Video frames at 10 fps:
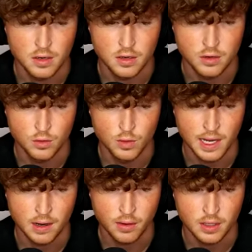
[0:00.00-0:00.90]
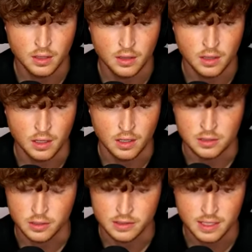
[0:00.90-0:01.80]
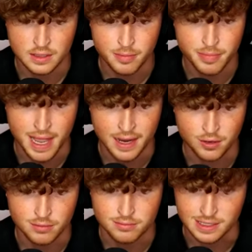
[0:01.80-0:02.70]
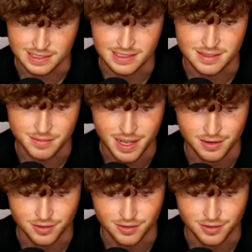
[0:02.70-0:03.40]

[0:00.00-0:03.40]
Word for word: New area unlocked. Looks like the back... This is the back